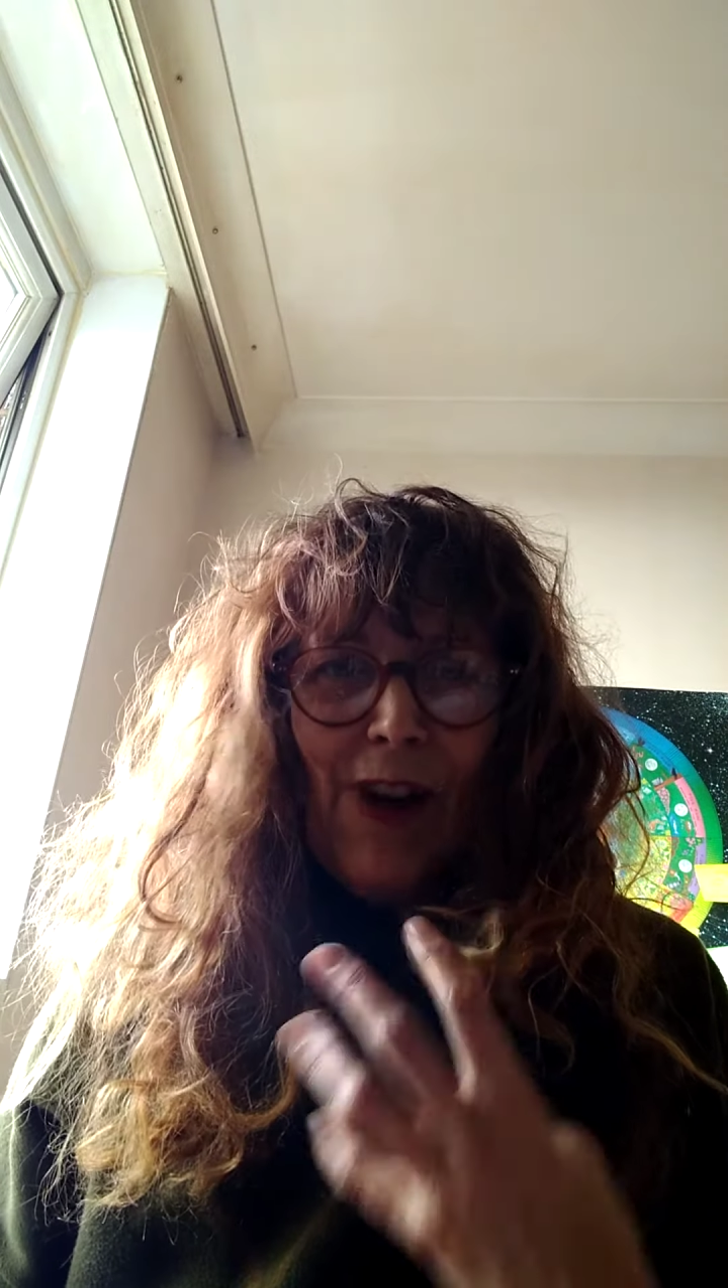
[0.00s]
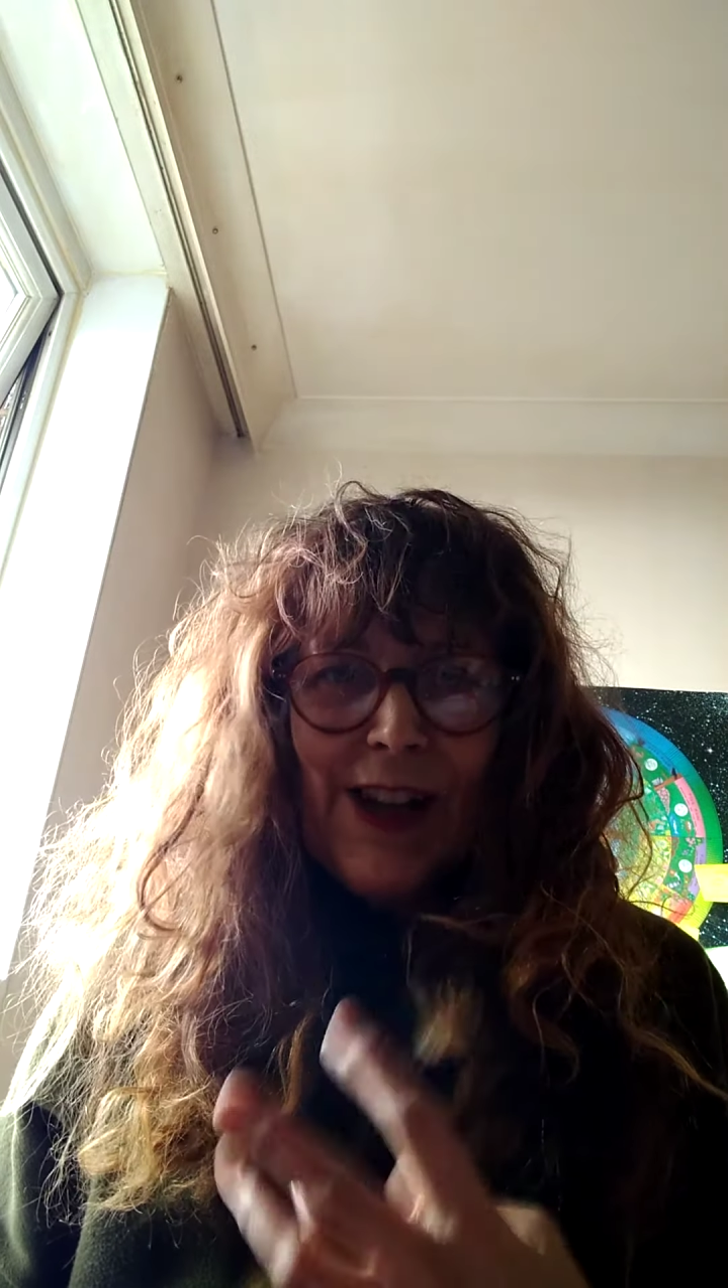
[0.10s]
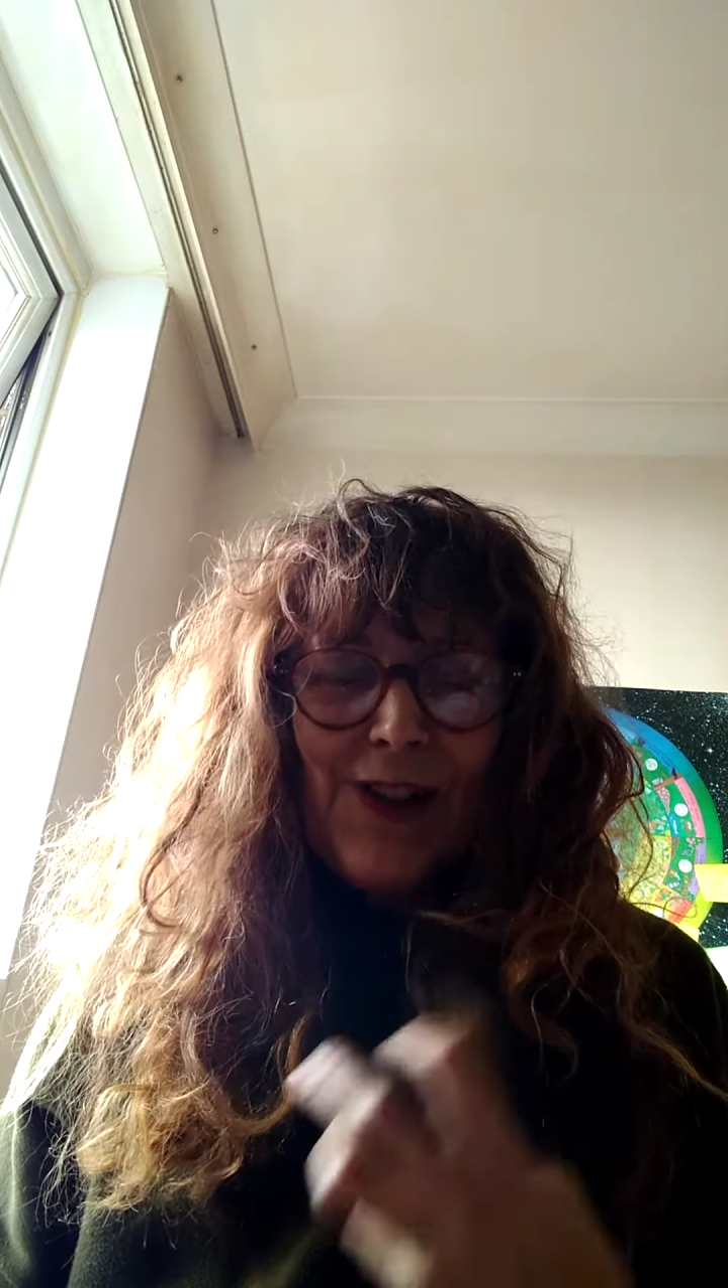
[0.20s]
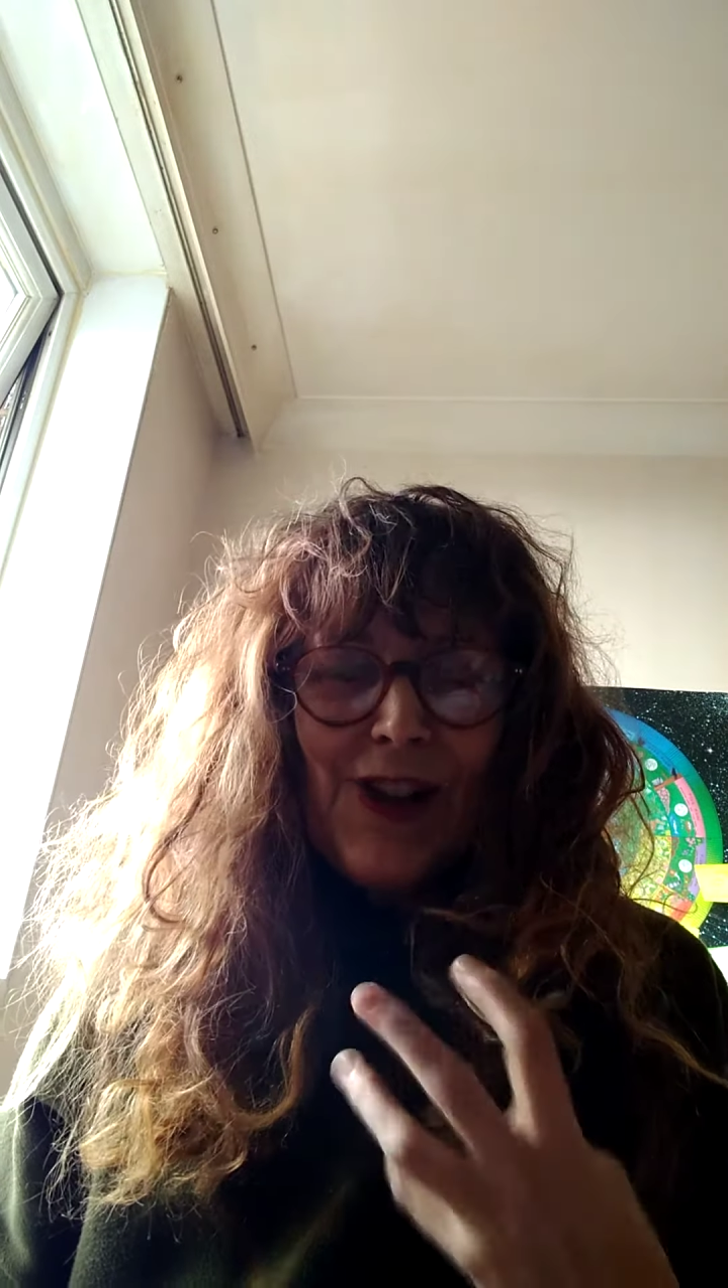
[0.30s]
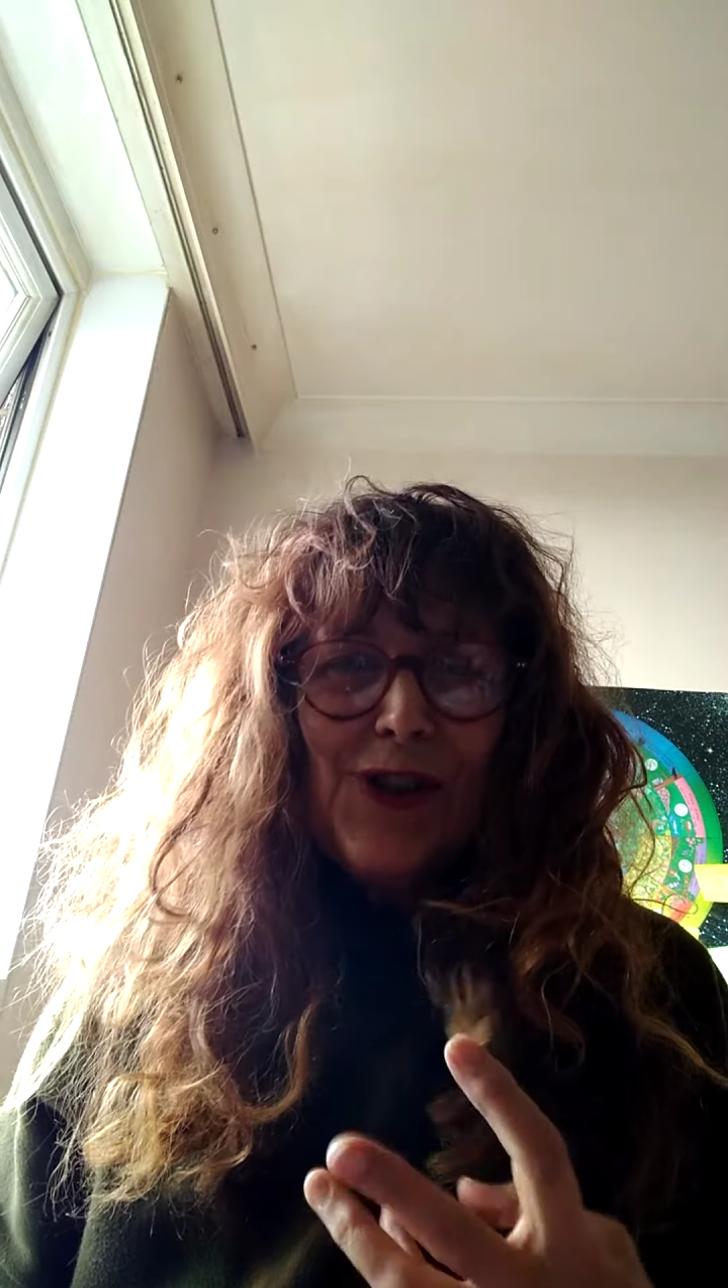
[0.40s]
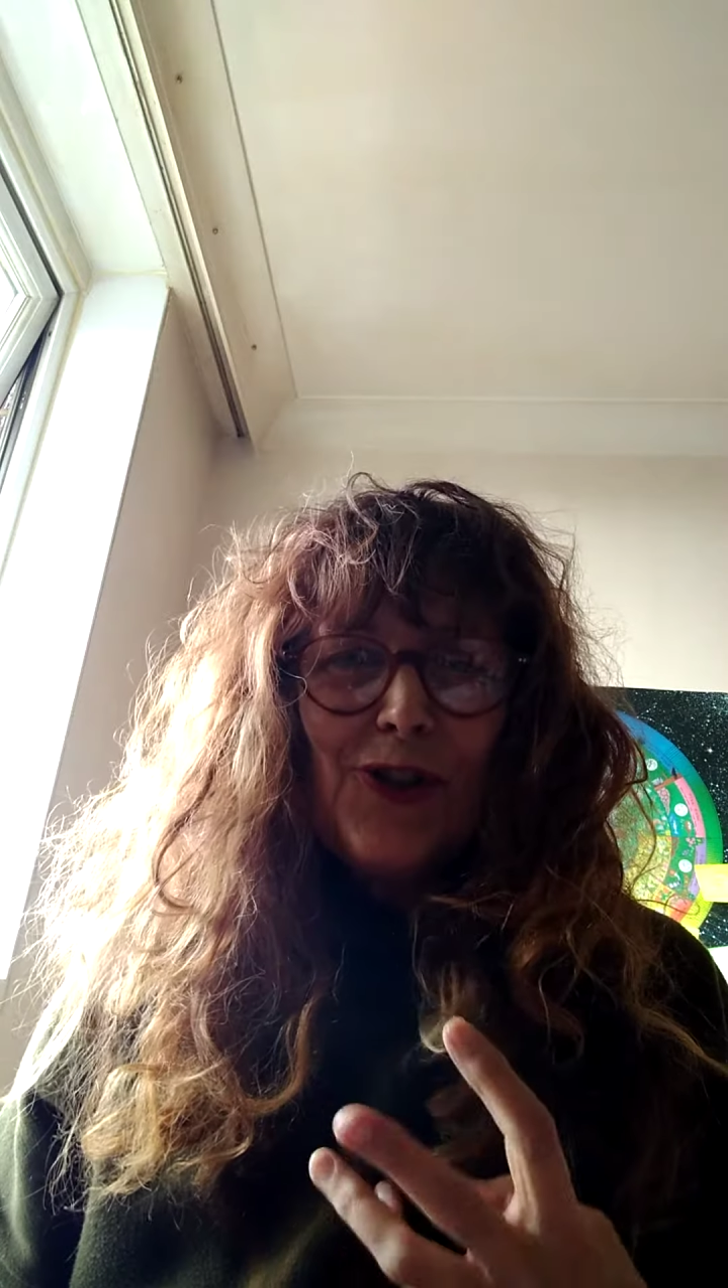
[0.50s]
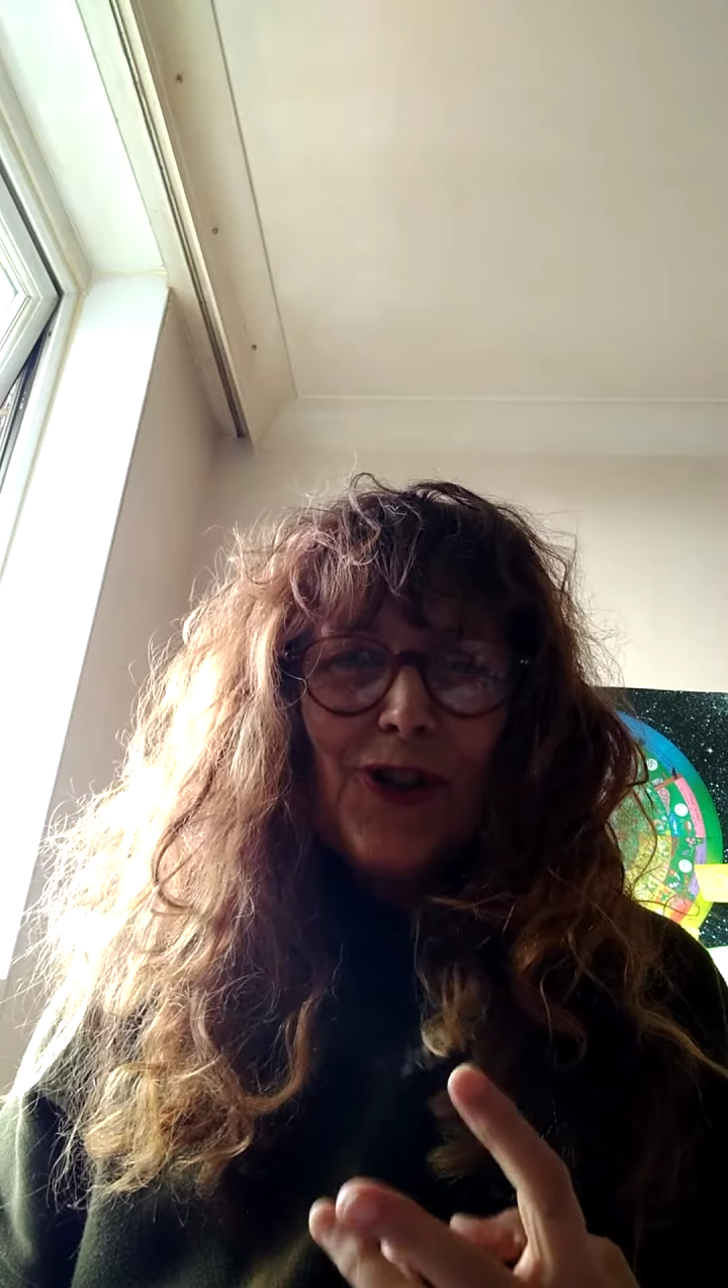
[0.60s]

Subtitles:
I continue